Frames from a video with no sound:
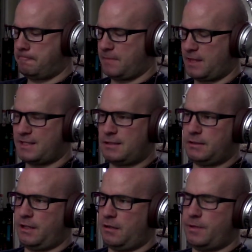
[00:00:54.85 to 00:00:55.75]
It's a
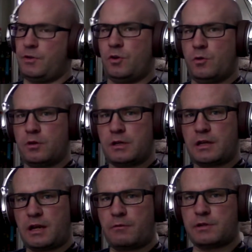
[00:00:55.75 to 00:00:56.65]
little bit newer than
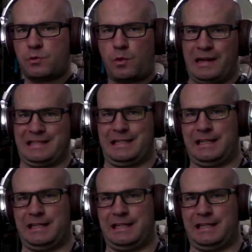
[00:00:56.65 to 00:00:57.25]
I was wanting.